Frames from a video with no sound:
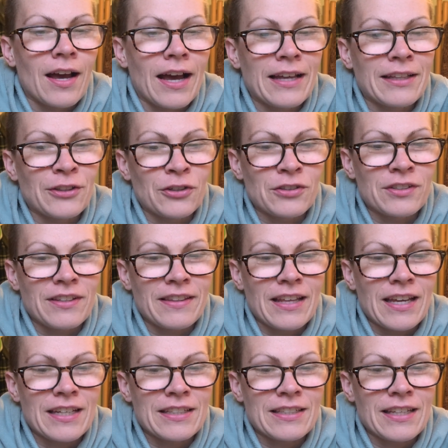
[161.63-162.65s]
I learned
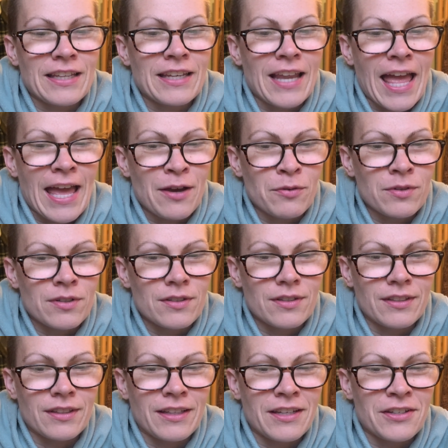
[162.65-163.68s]
that in
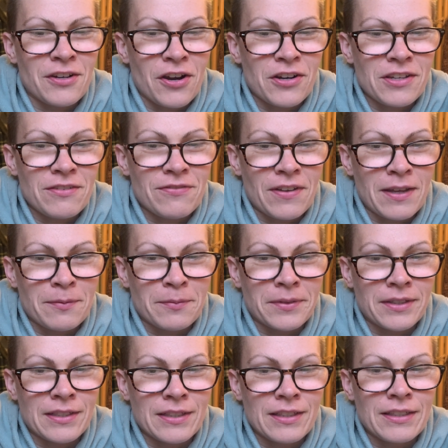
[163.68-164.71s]
our Leonhardi
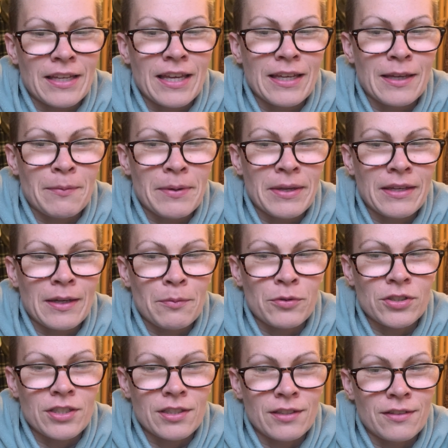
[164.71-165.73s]
family, Jakob
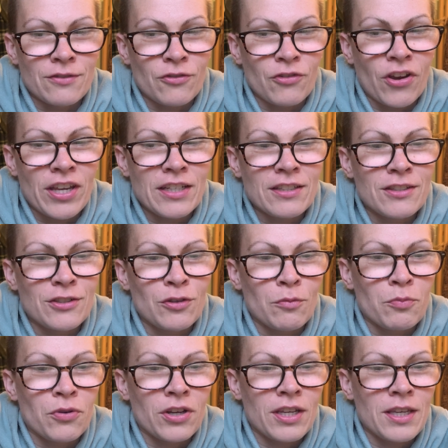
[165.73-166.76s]
Ingebrigtsen reigned
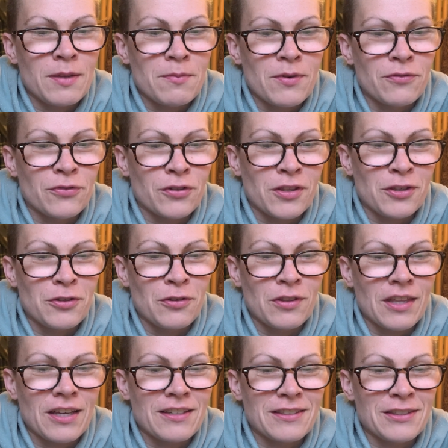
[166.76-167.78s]
supreme for the
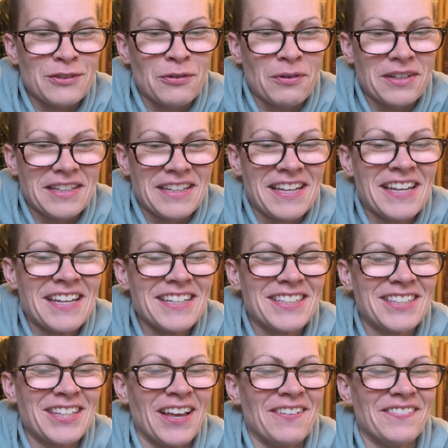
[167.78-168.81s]
2020
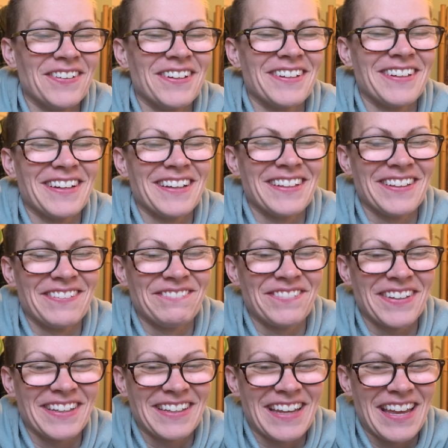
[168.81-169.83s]
Summer
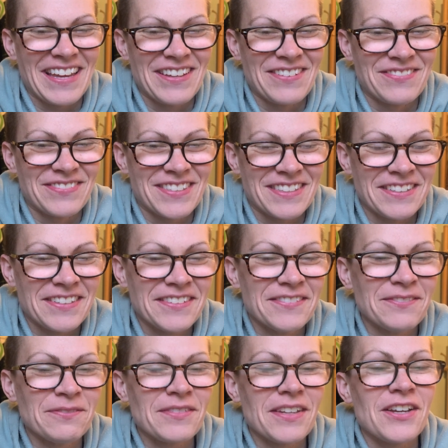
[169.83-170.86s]
Olympic Games.
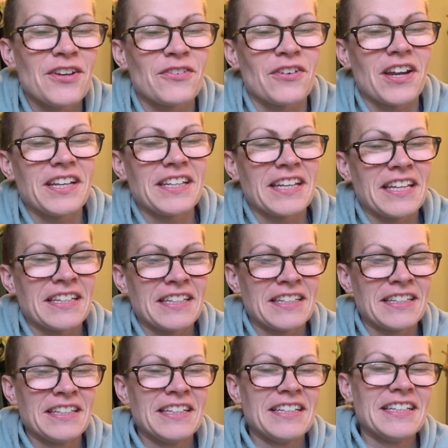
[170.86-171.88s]
Writing
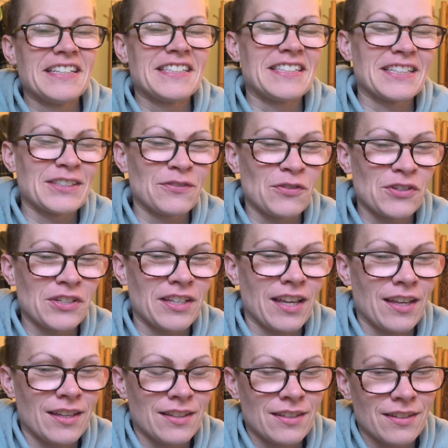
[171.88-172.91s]
ended
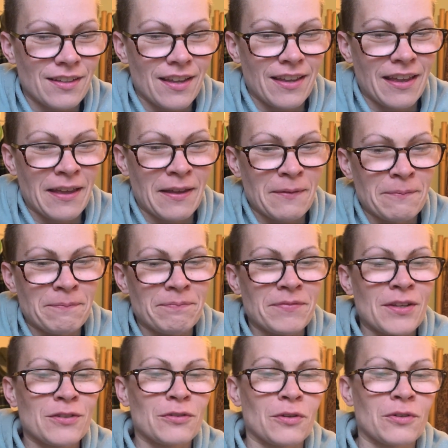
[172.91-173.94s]
6:48 a.m.
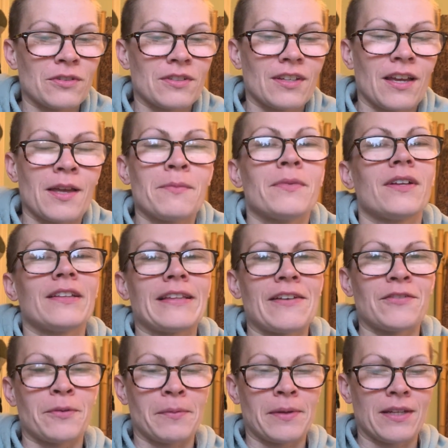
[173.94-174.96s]
Total time,
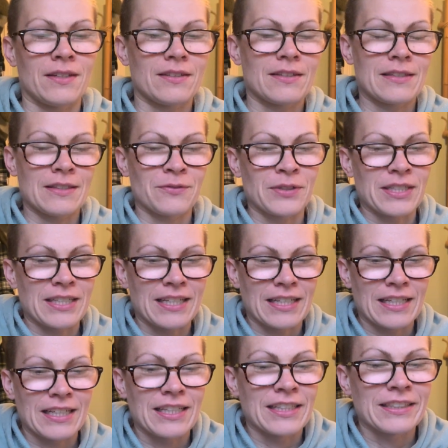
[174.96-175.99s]
11 minutes.
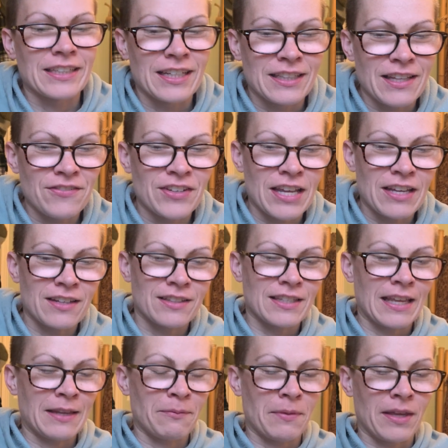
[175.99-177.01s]
11 out of
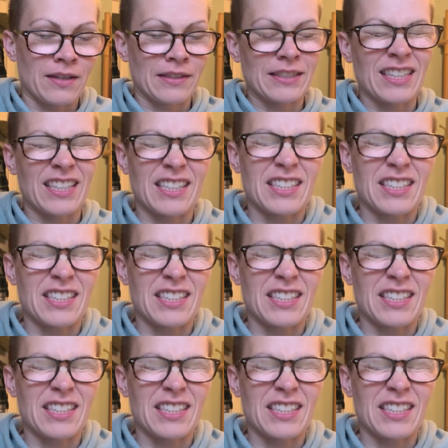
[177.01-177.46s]
10, man.